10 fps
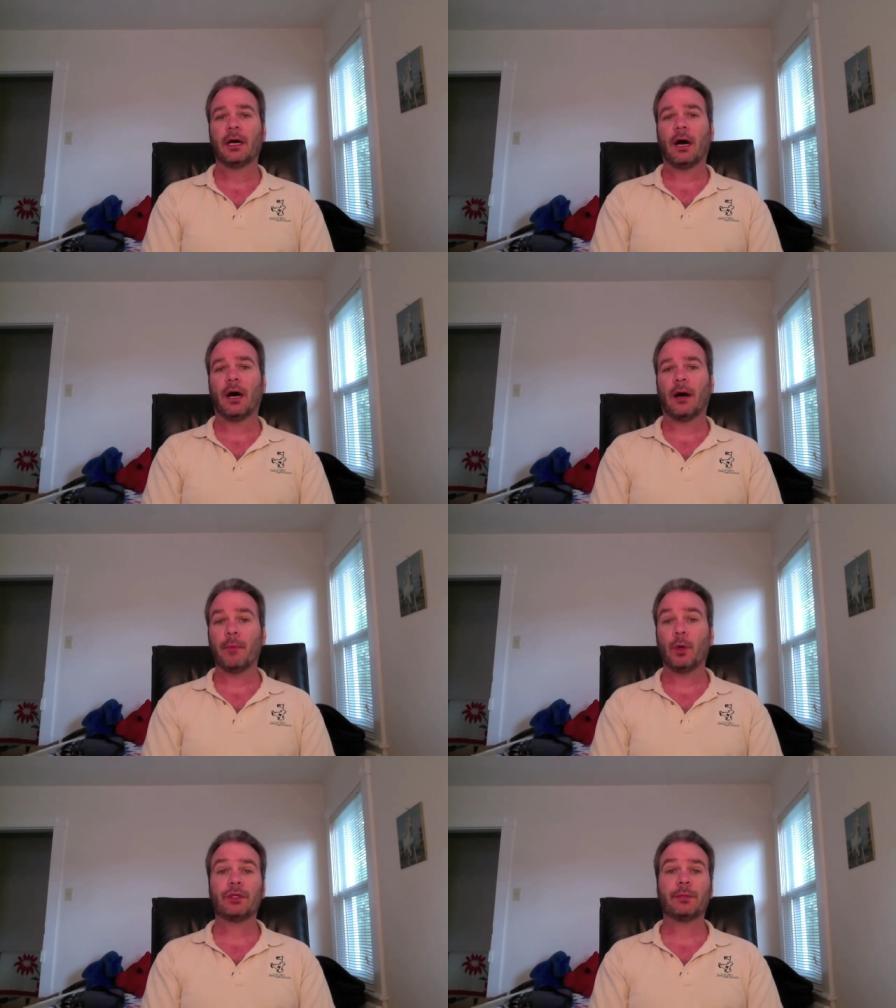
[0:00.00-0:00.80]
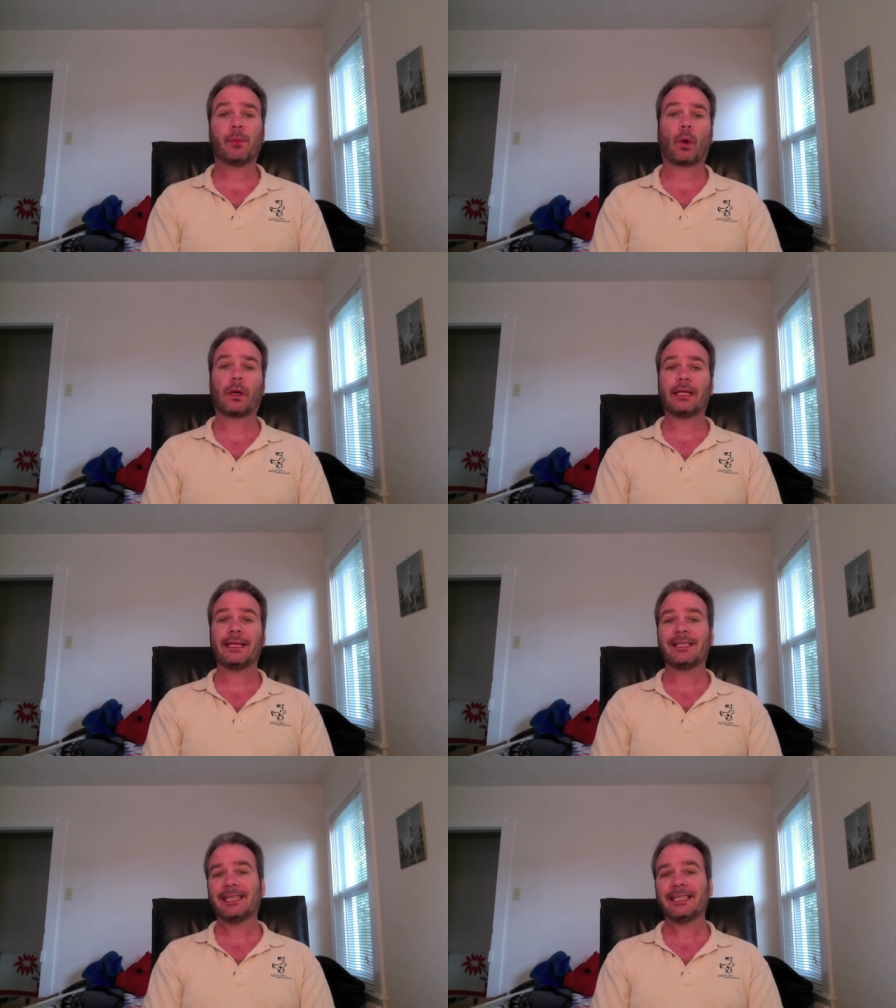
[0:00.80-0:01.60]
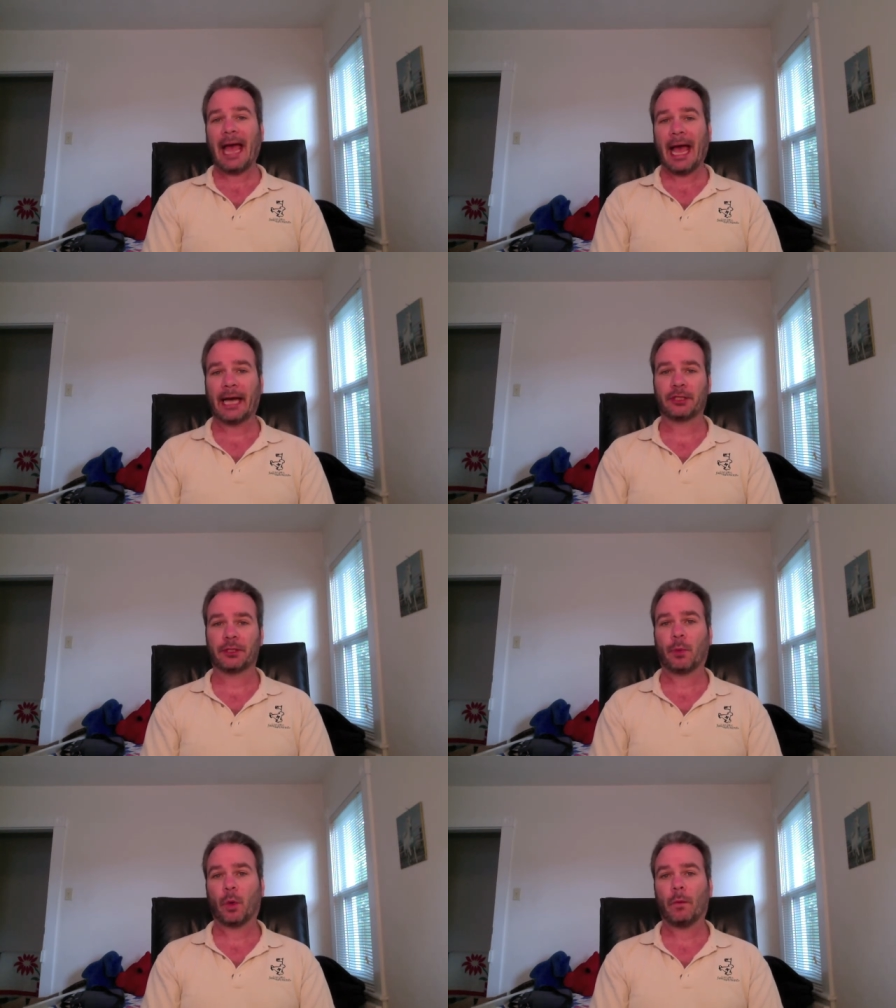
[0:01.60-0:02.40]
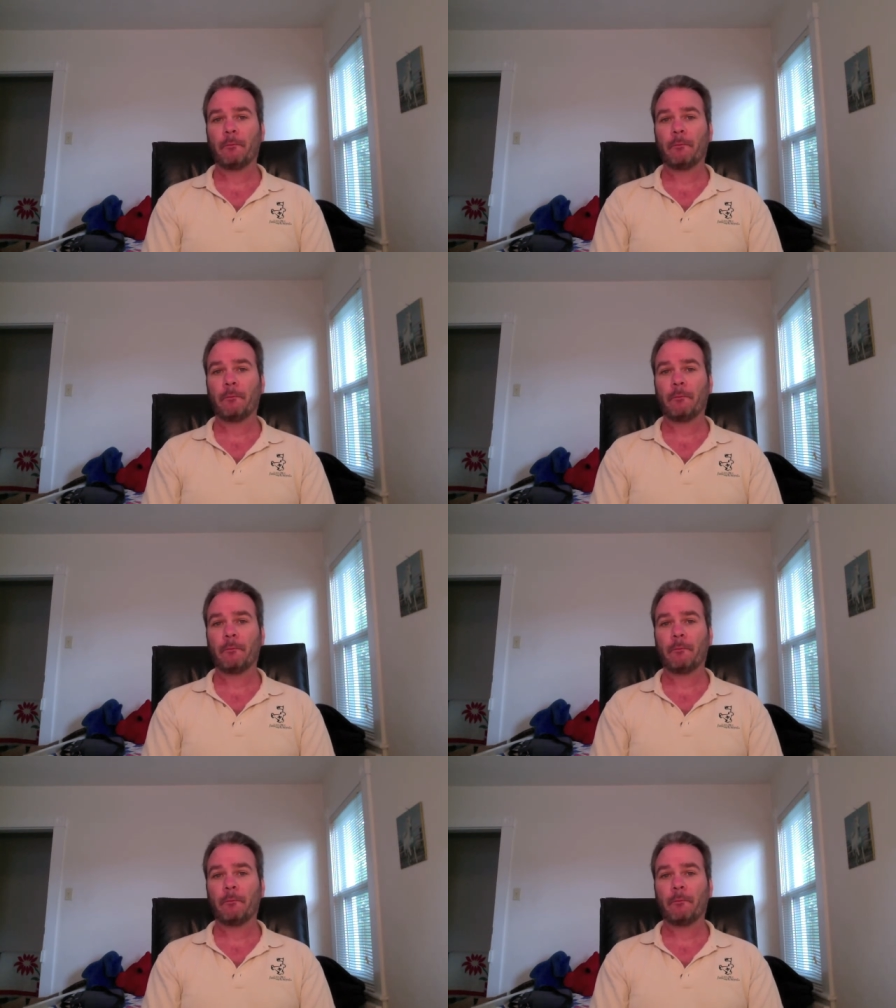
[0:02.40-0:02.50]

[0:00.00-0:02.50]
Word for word: Uh, most importantly, is it's actionable.